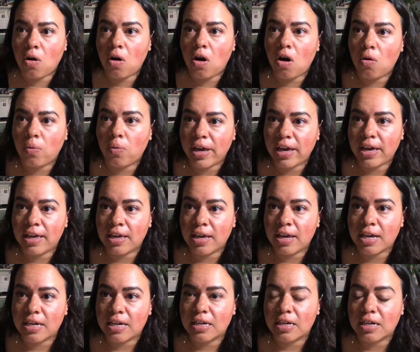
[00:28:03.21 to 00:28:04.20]
a
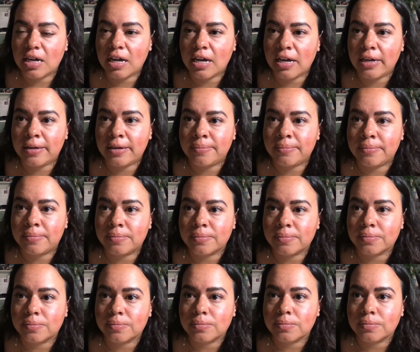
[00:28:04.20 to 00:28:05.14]
way to